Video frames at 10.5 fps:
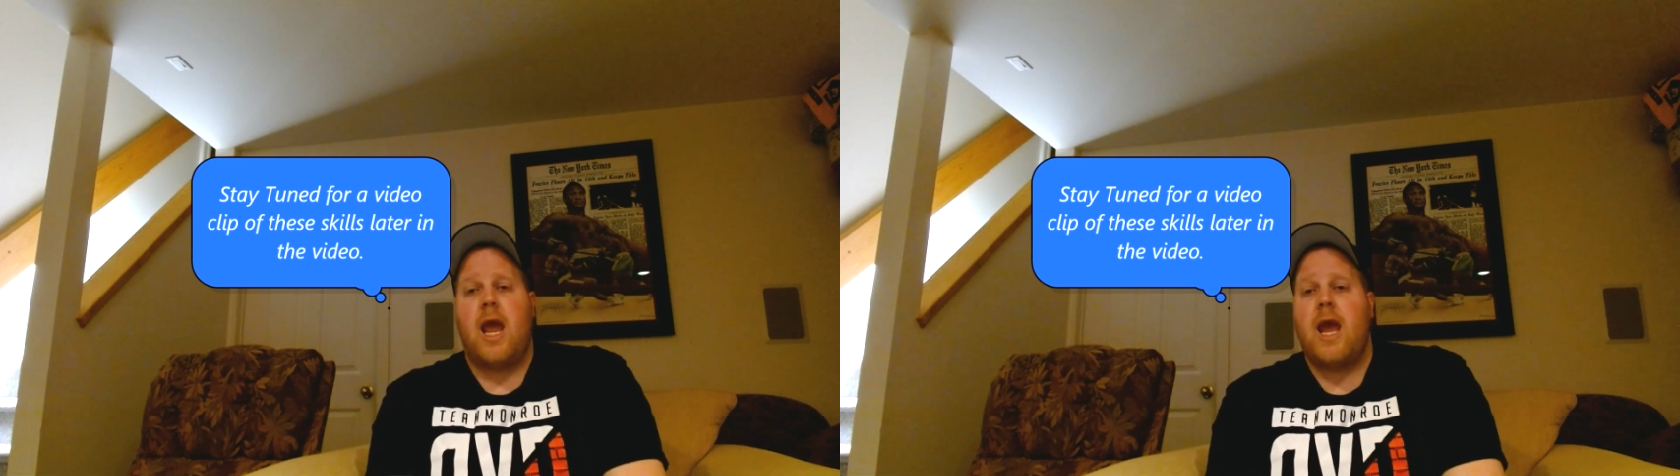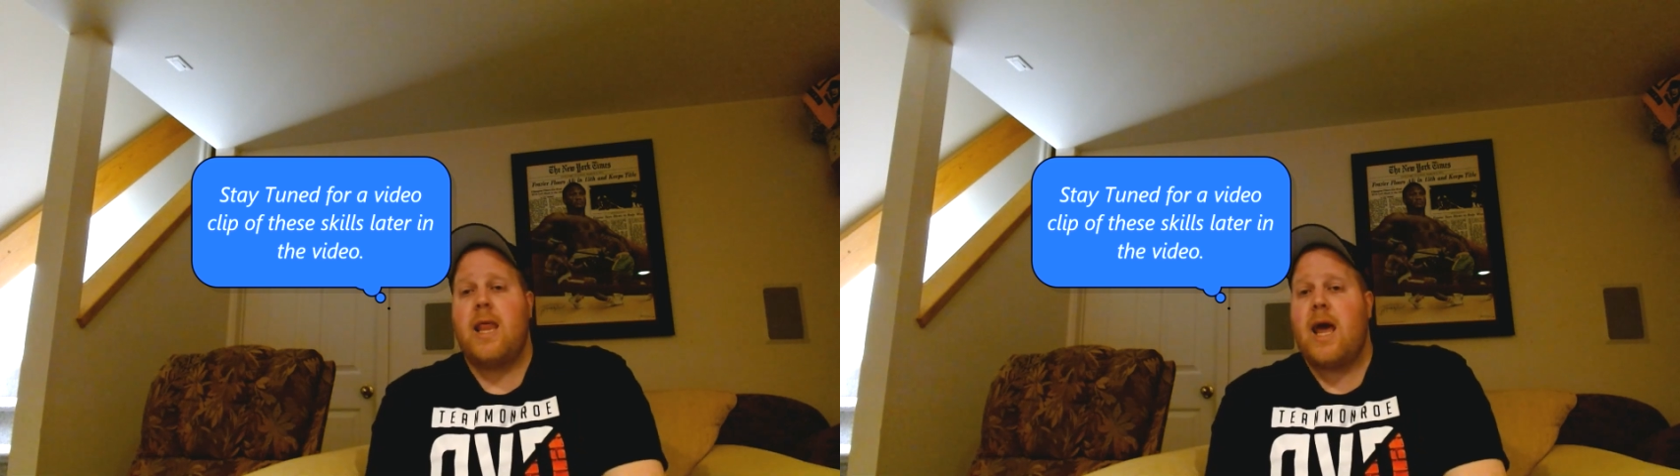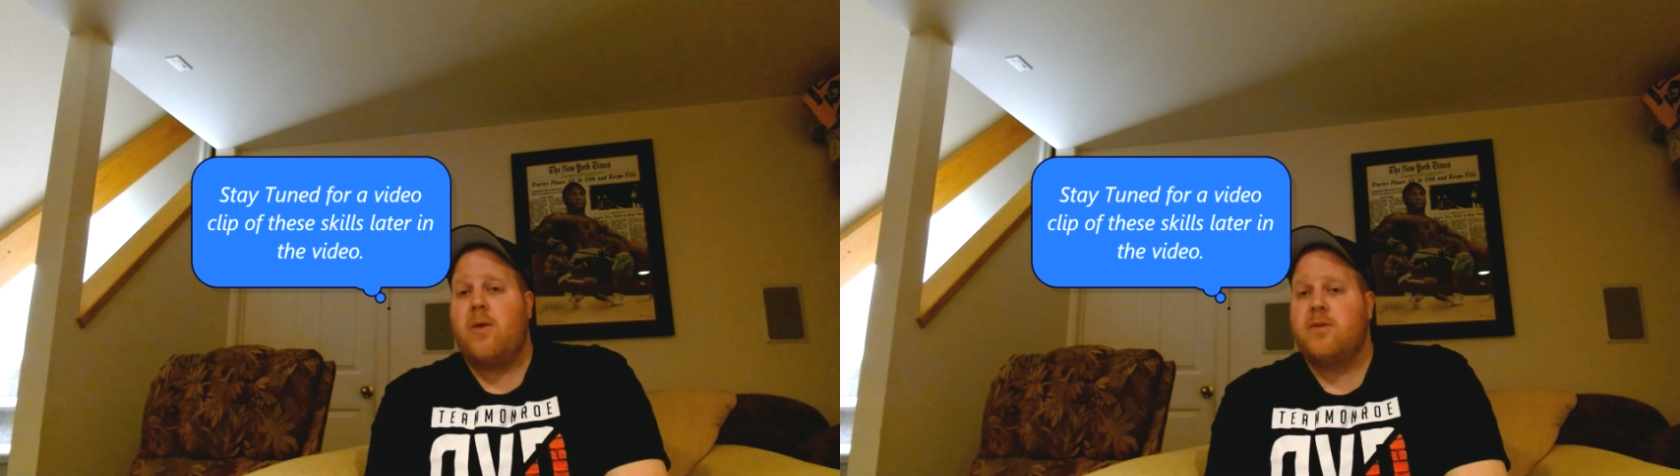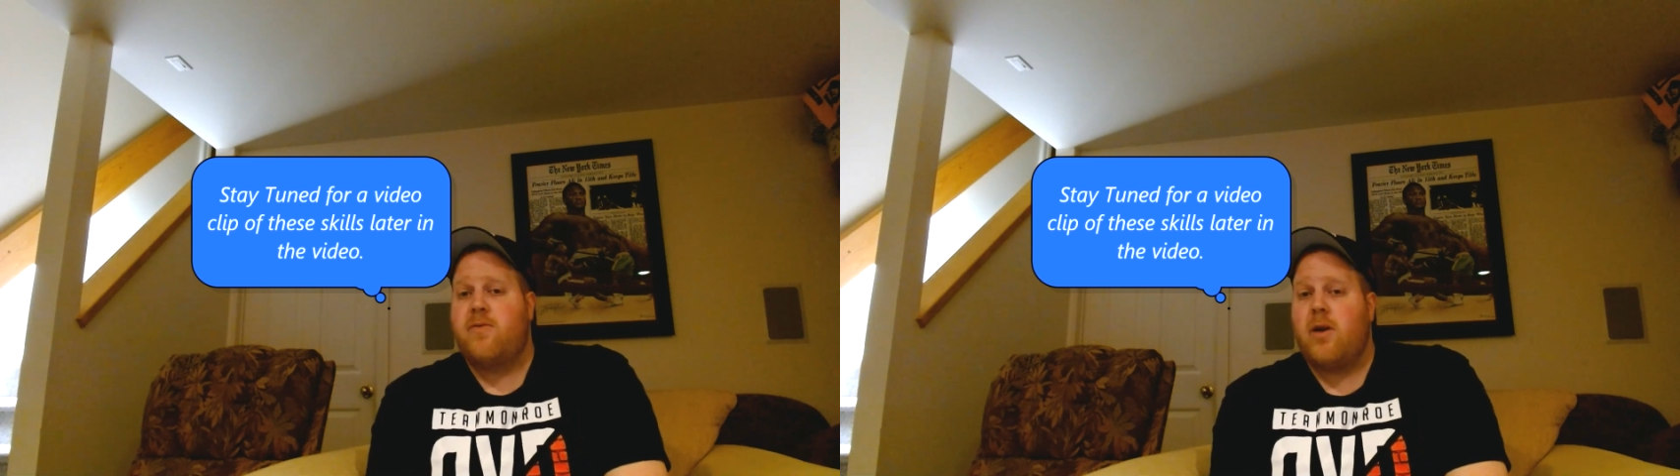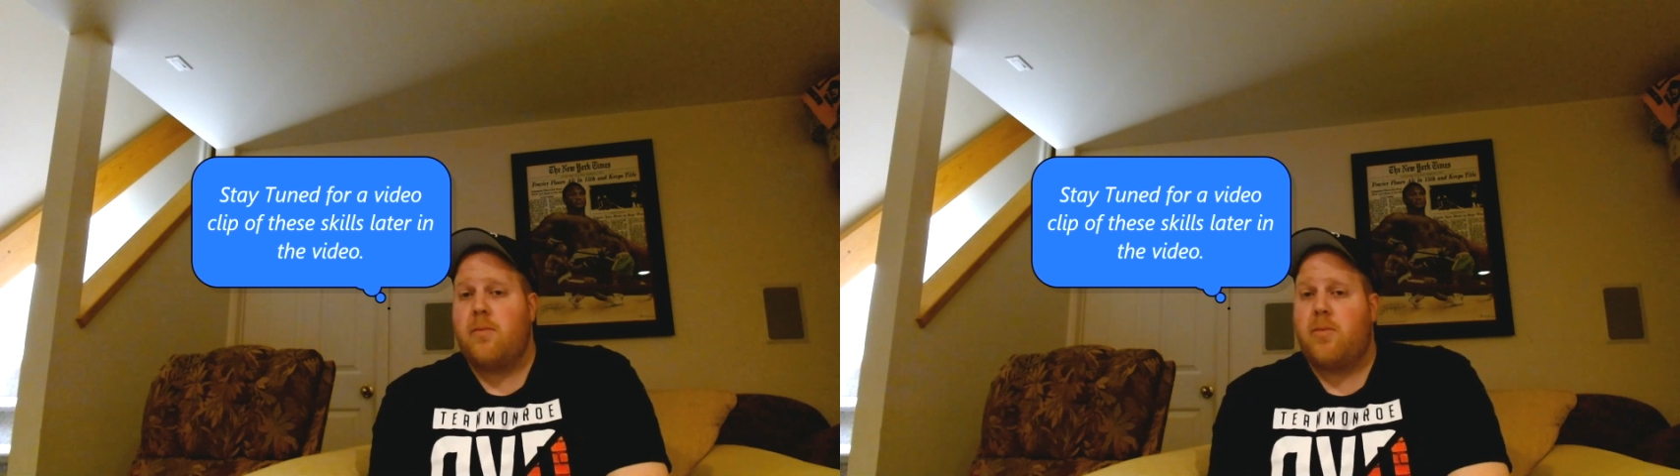and that was
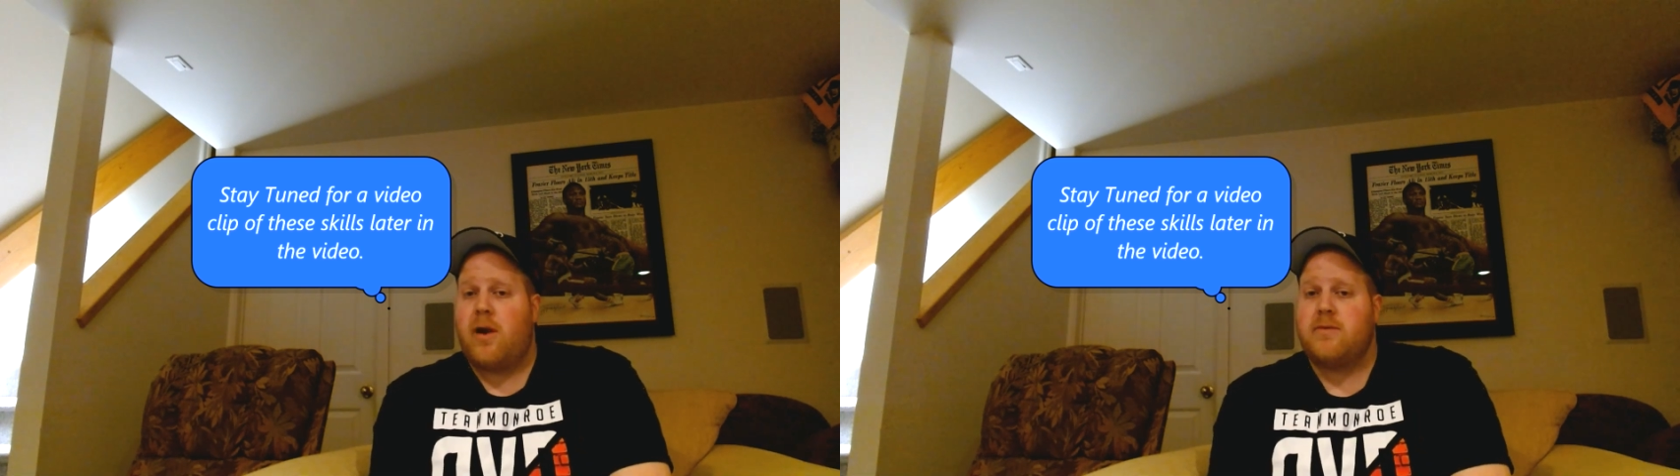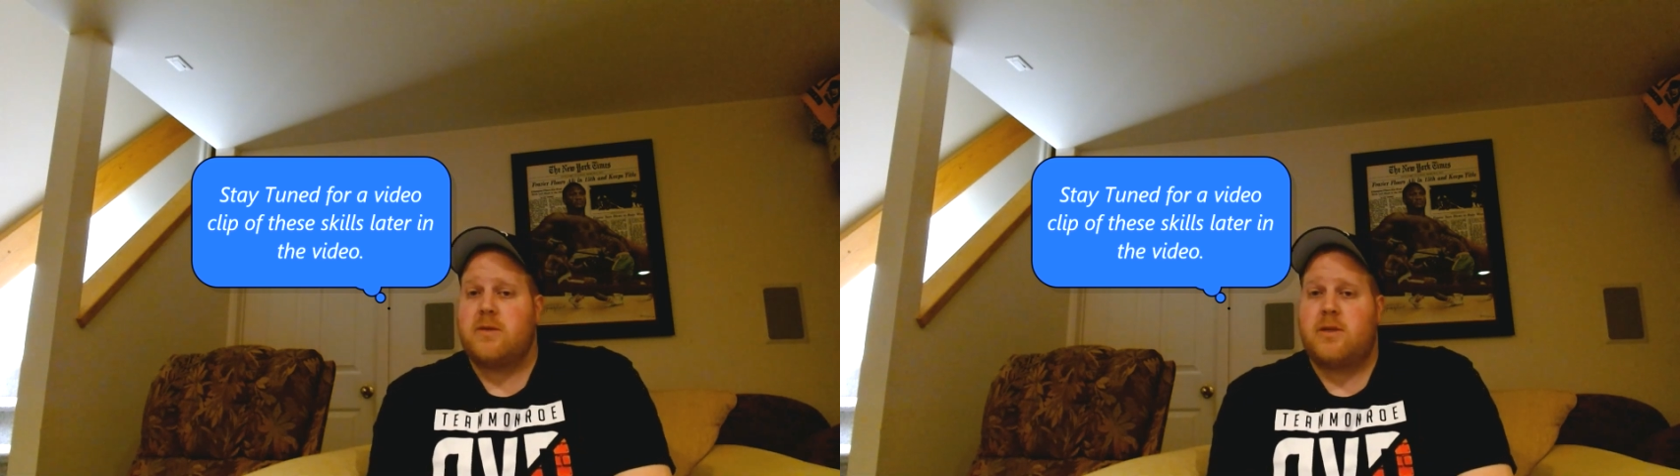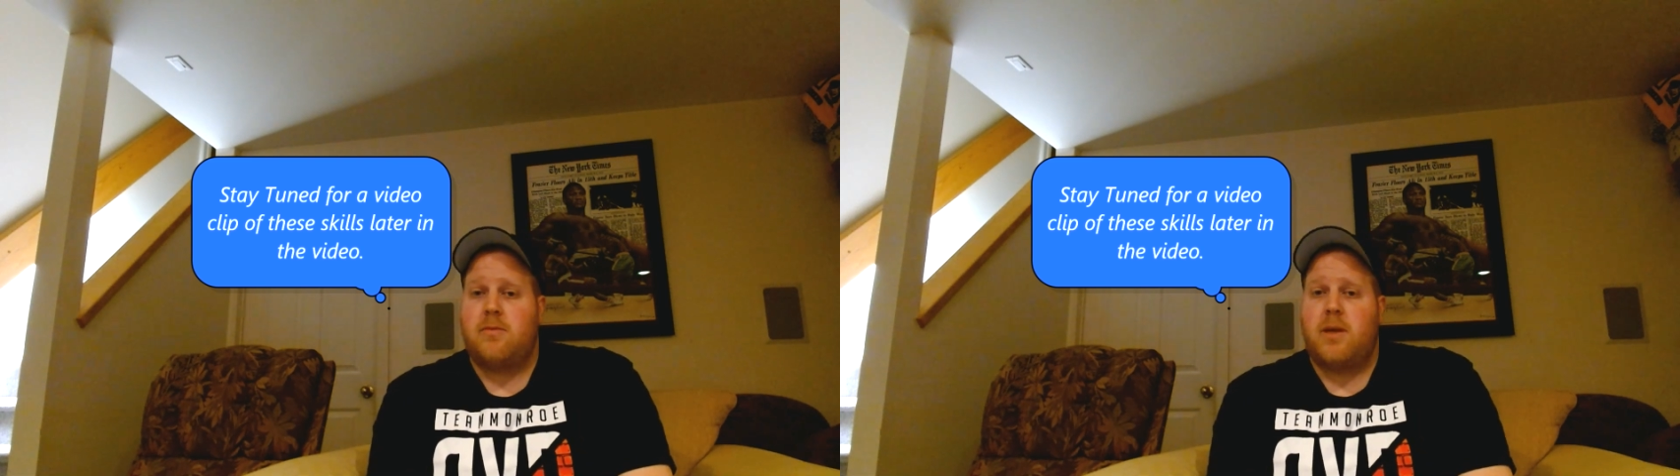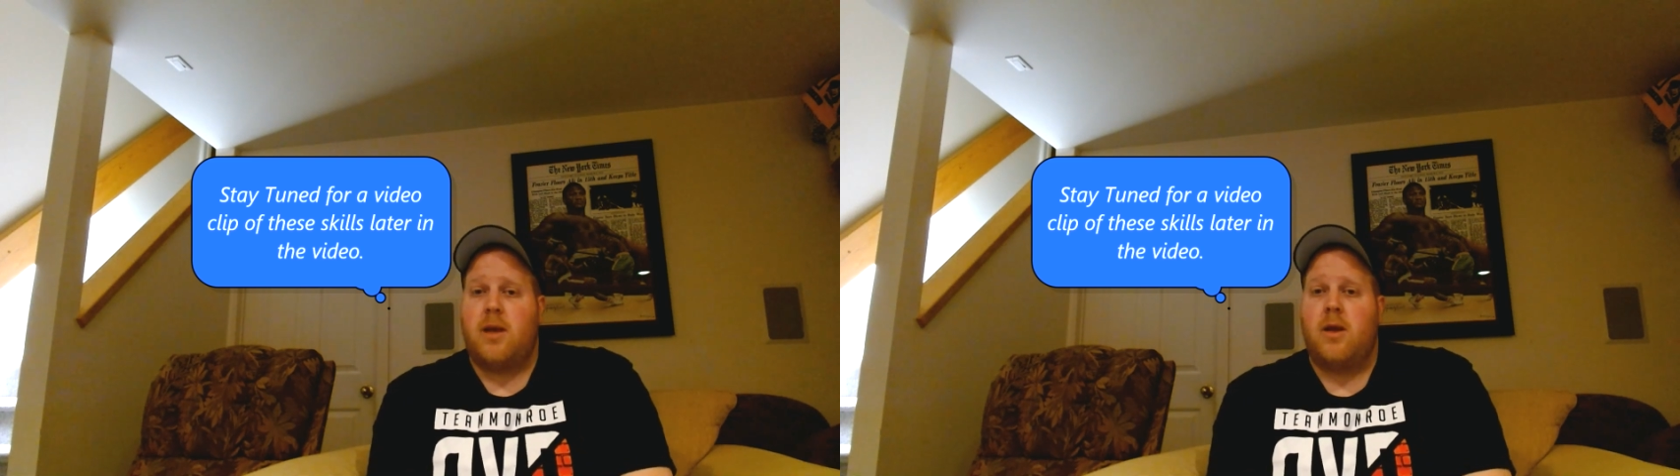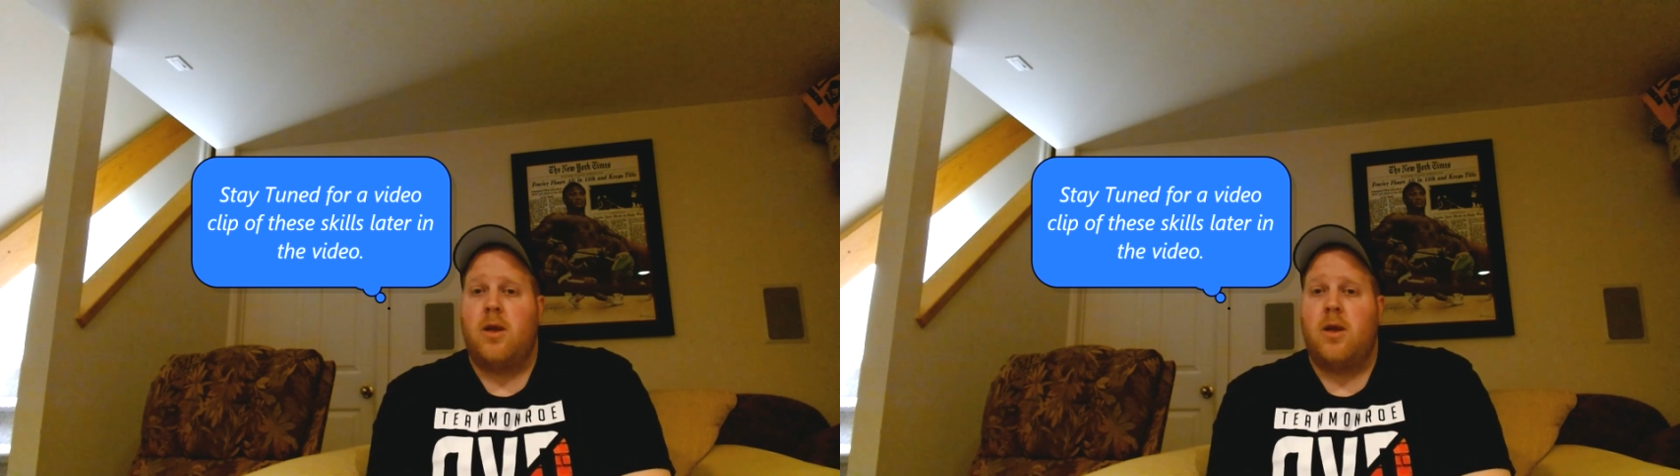very impressive to me.